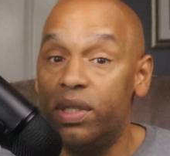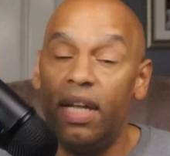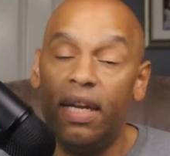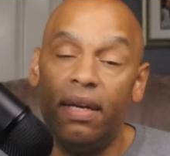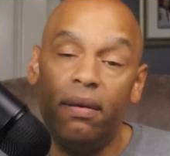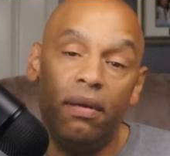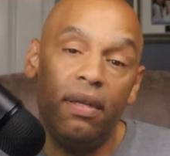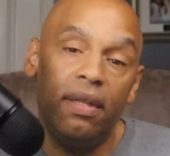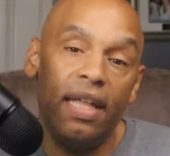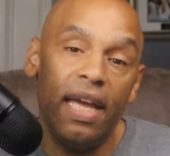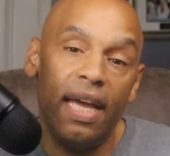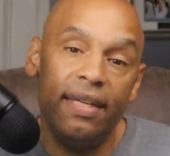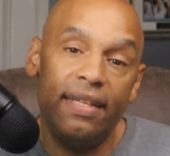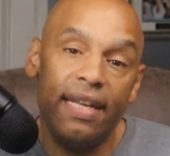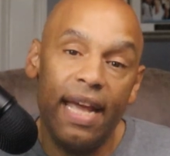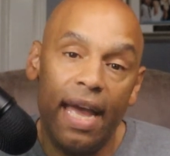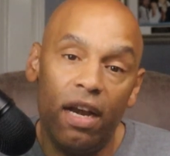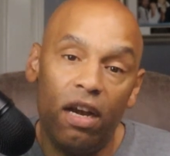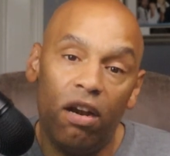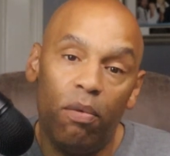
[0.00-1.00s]
that
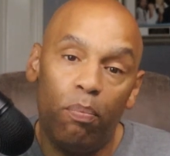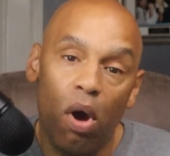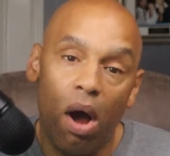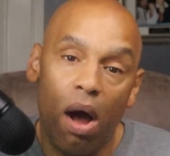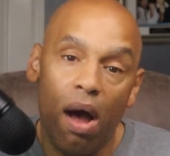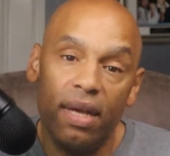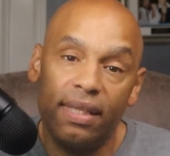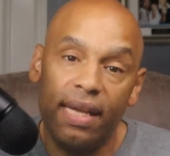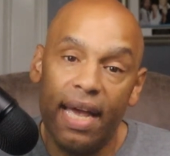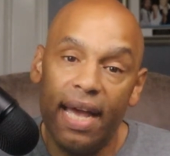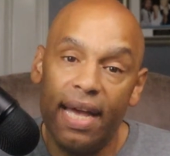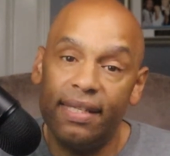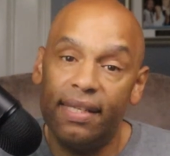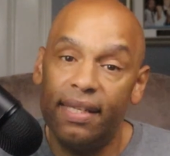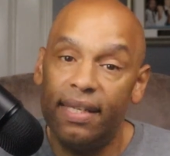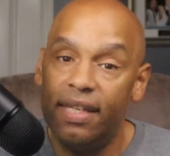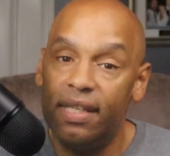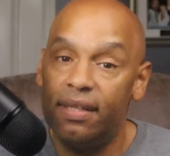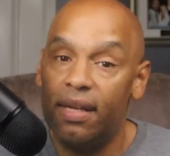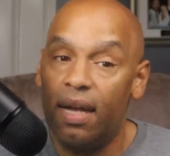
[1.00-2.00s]
Danny Dubois has
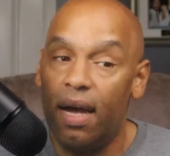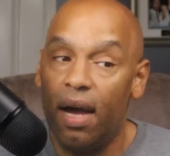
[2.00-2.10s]
in his